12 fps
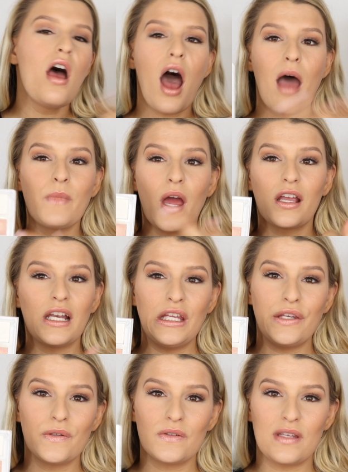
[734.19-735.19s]
I'm not going to
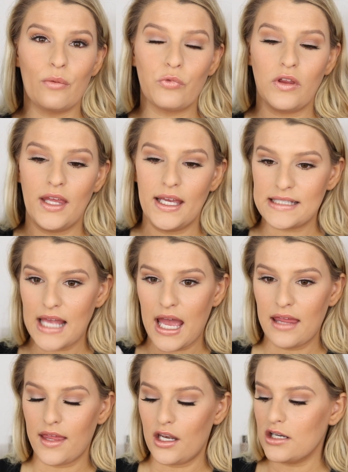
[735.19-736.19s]
use them really as
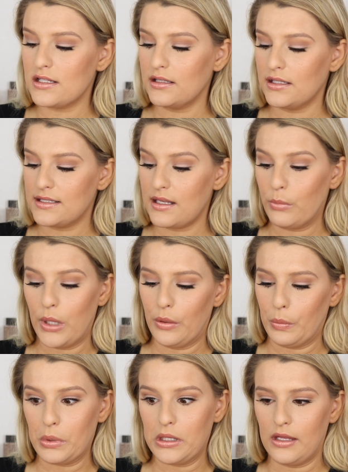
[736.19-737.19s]
highlighters unless I'm like
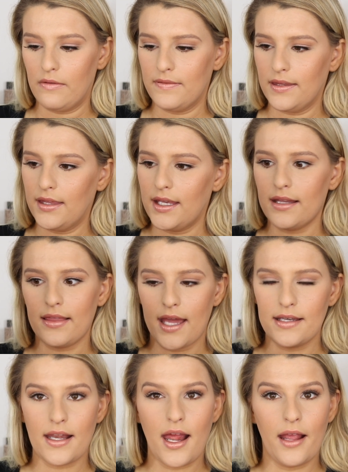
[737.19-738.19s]
really feeling it
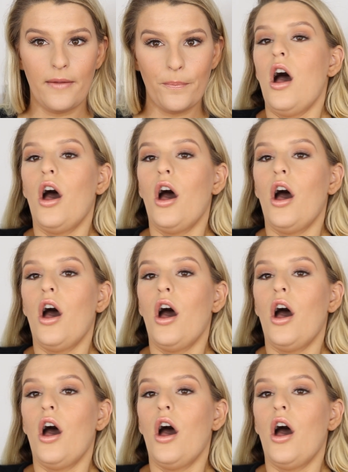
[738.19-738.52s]
that day.